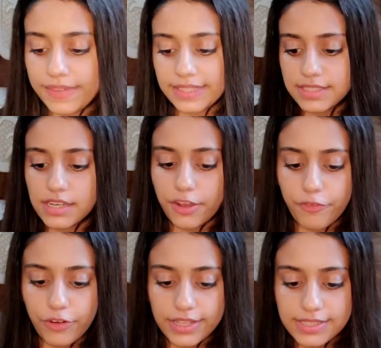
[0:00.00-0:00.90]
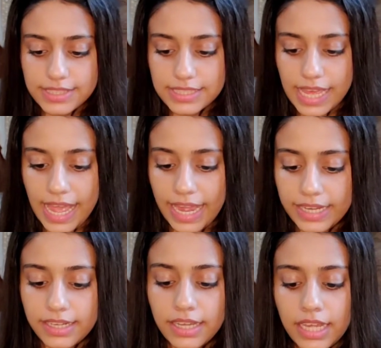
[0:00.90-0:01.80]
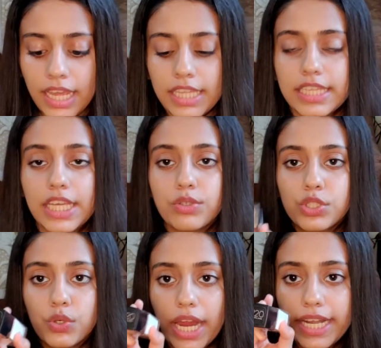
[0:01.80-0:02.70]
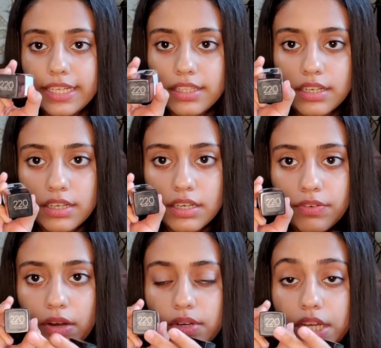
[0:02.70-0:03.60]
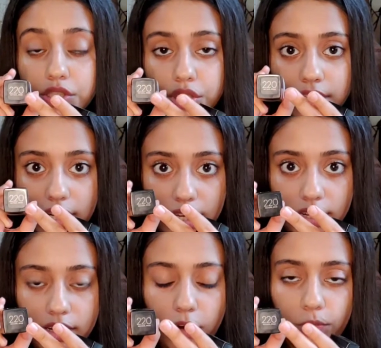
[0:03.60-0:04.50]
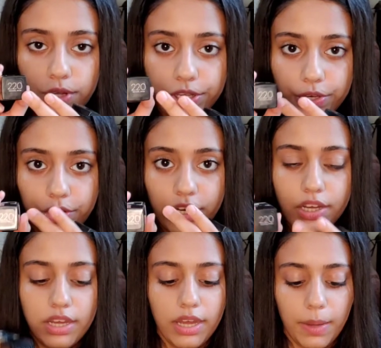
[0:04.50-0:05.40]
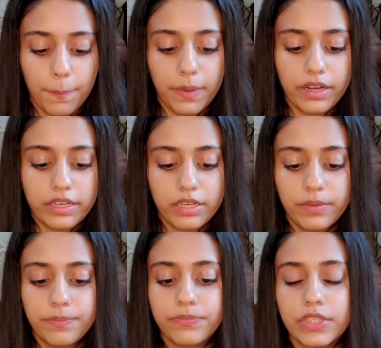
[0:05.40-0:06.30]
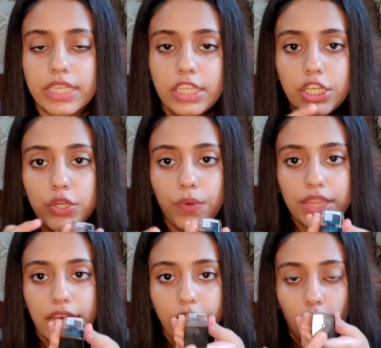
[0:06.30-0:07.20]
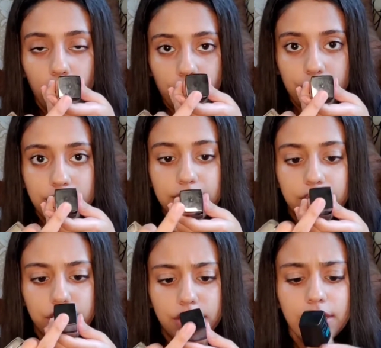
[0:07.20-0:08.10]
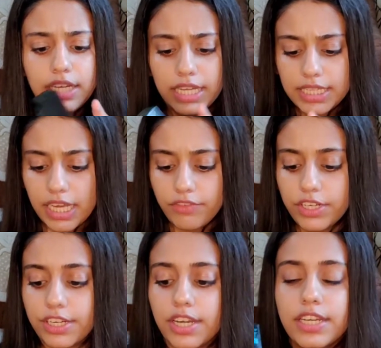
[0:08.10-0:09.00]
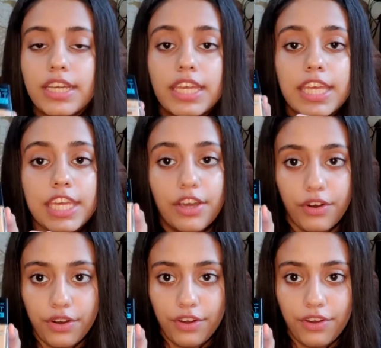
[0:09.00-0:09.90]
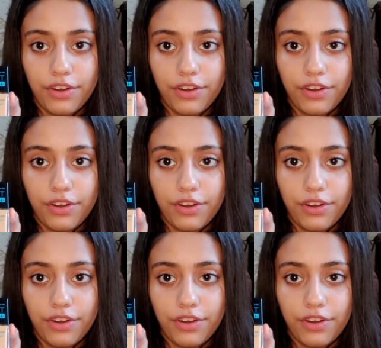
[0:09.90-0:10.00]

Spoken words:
That's the difference. And they used to write the foundation color over here. But in the new one, they have not written it here. They have written it here.